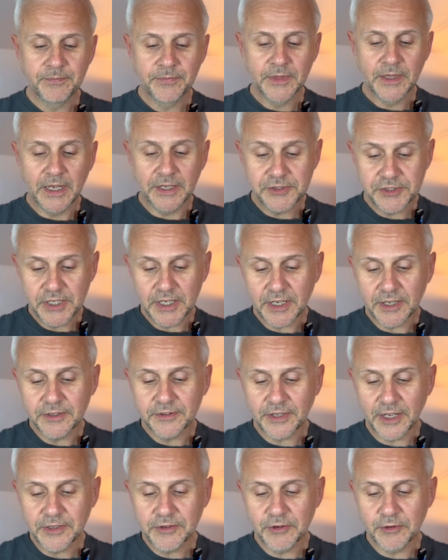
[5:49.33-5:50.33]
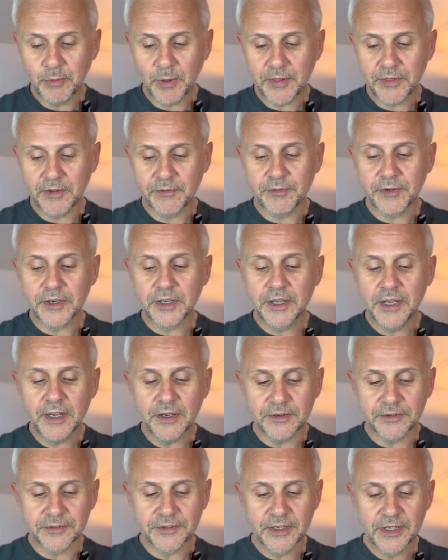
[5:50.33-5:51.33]
and she continued with it for
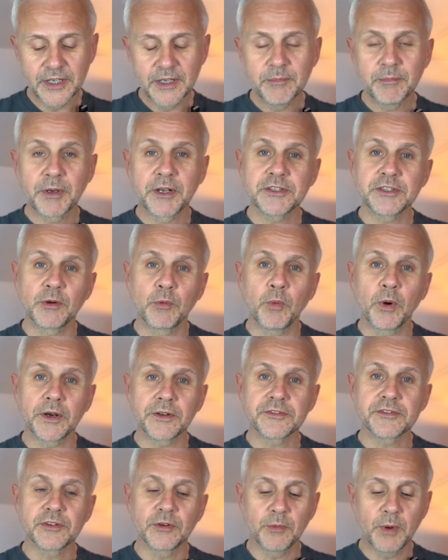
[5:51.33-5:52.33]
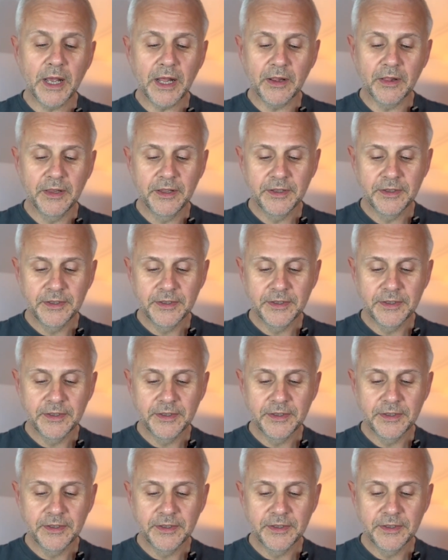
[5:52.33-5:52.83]
years because it worked so well.